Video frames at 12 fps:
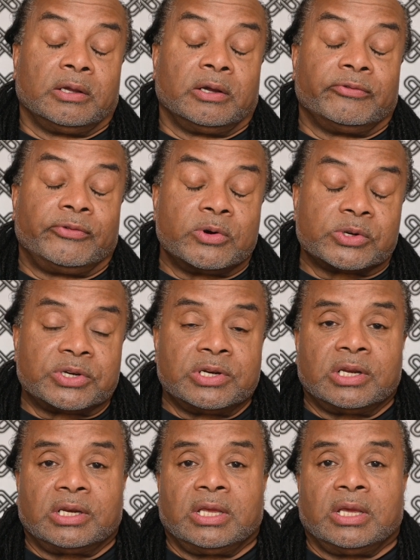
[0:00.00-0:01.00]

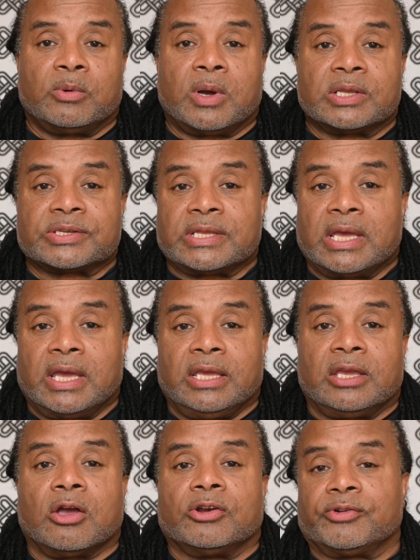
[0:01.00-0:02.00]
Unfortunately, whilst there,
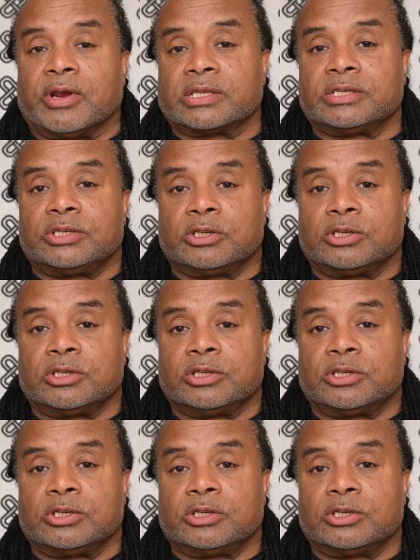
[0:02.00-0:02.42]
he contracted